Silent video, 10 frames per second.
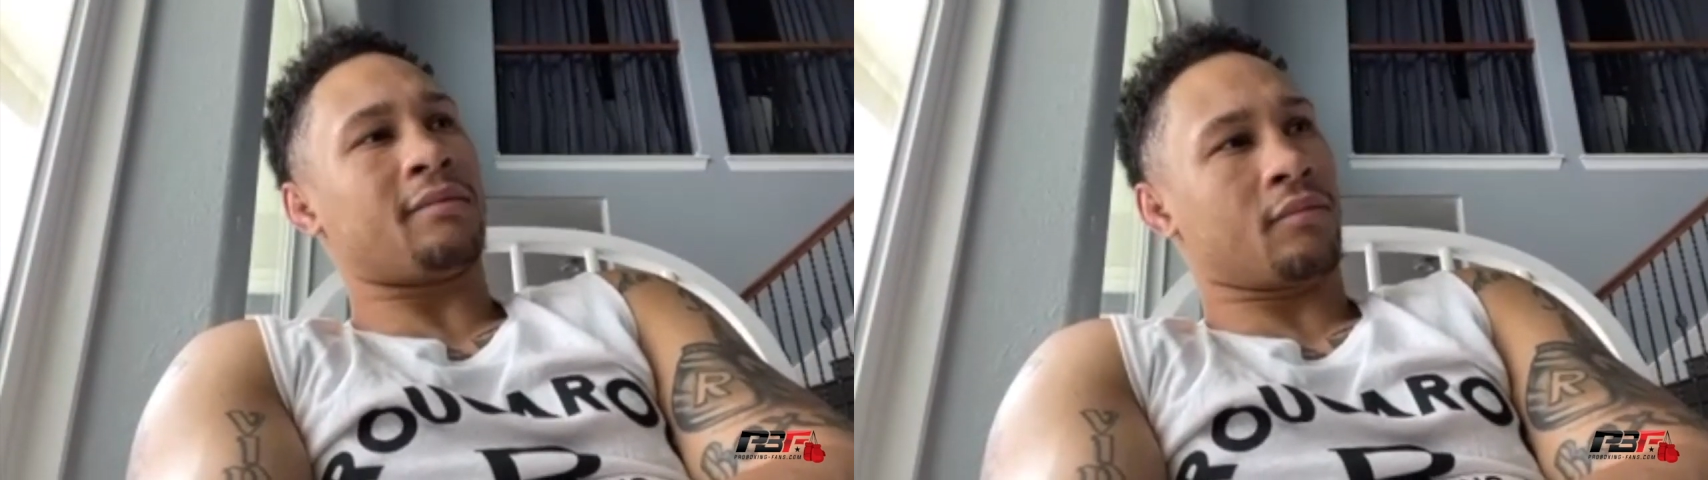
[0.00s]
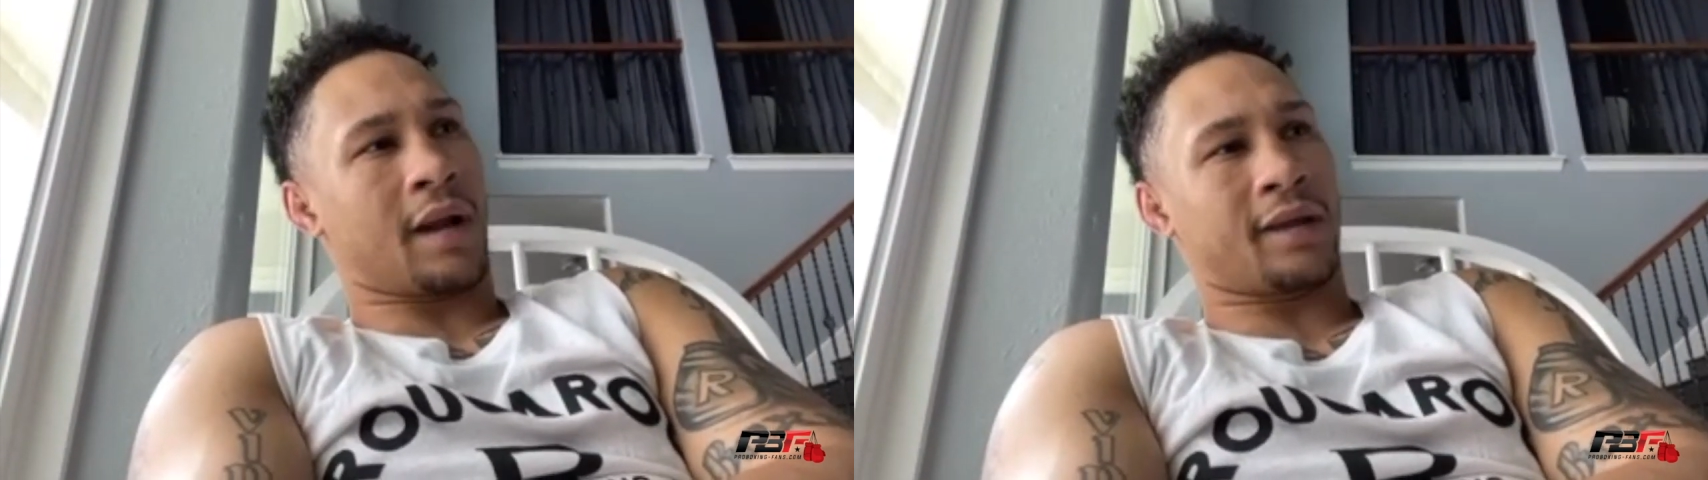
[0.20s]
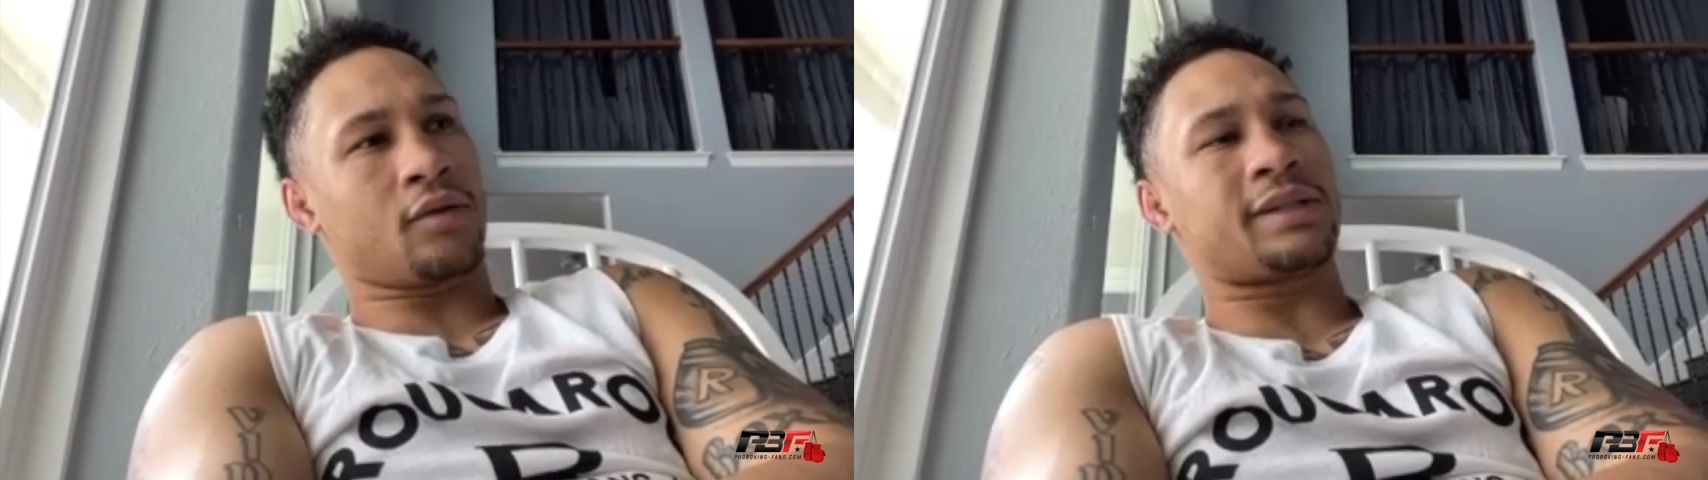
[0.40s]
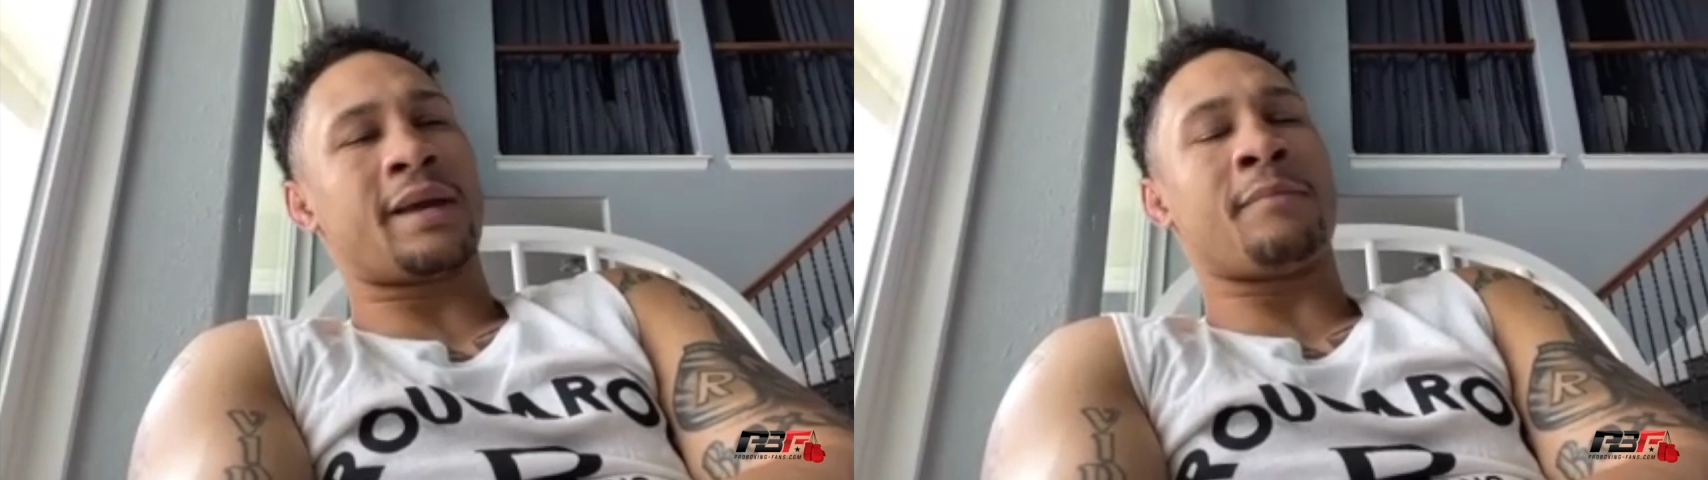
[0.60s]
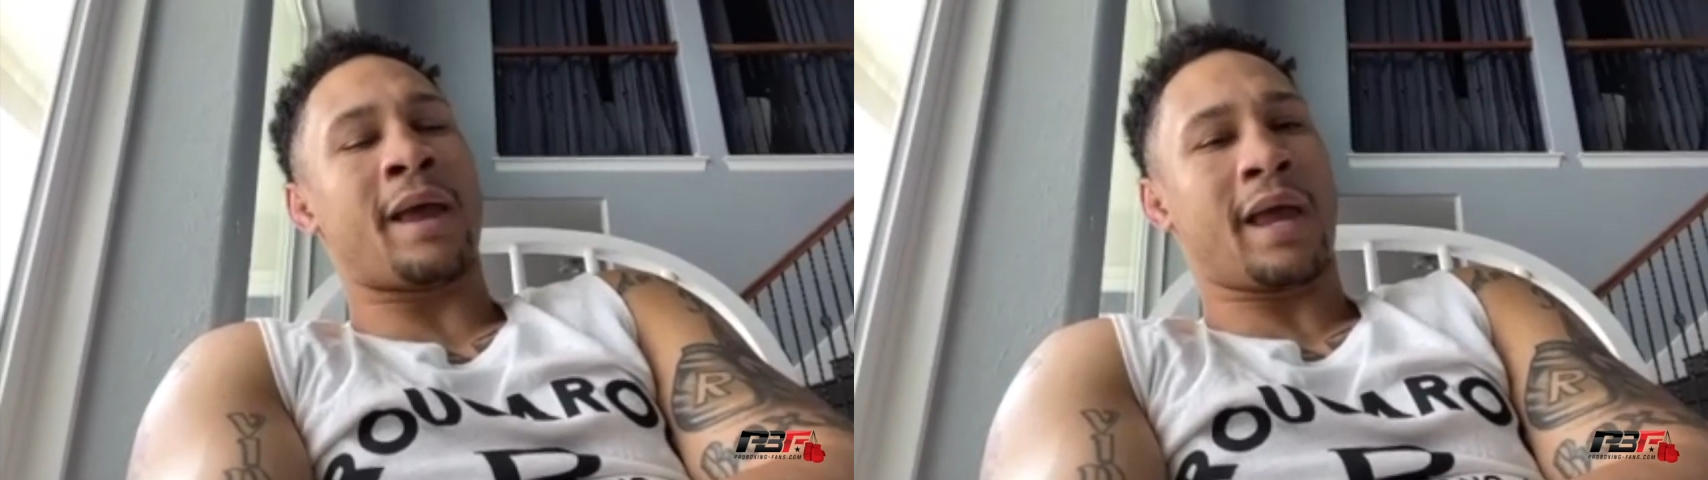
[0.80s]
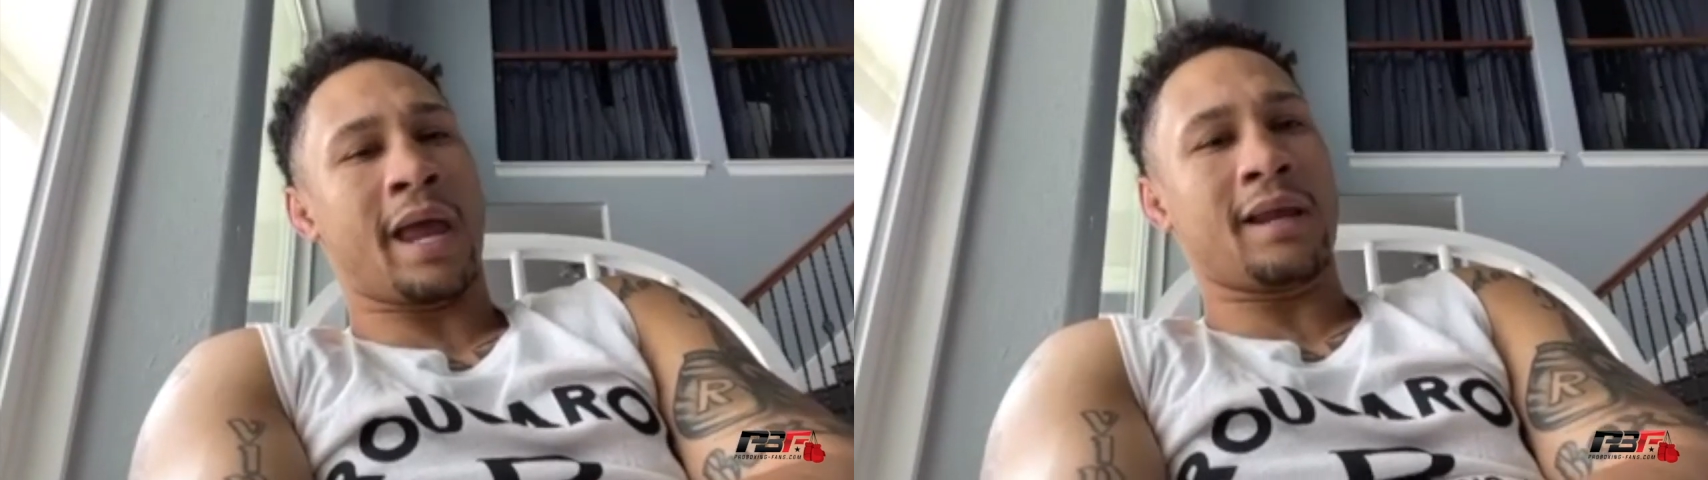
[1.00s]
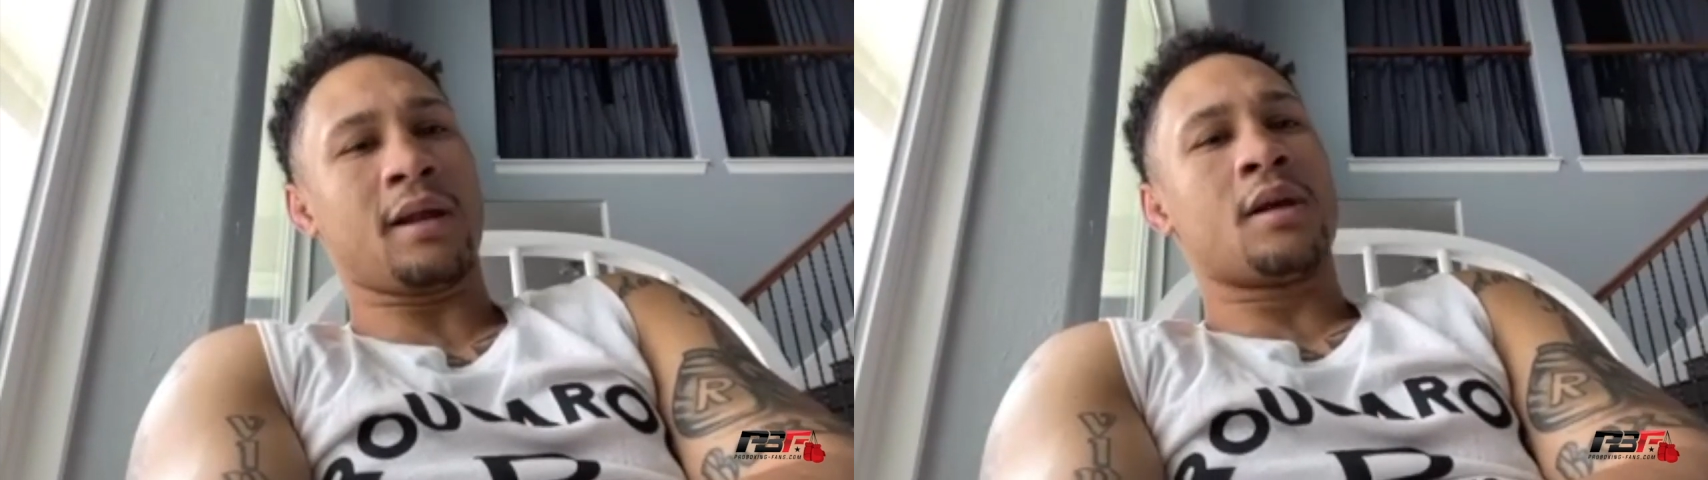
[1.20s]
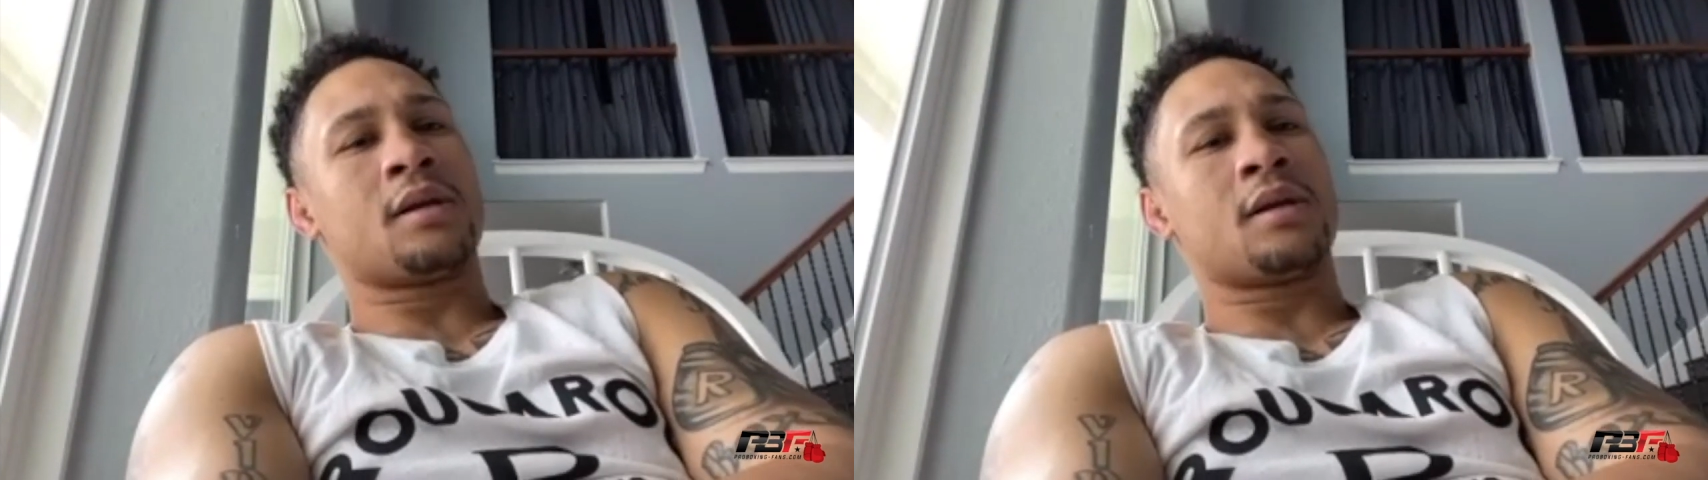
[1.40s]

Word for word: like you said, May eighth.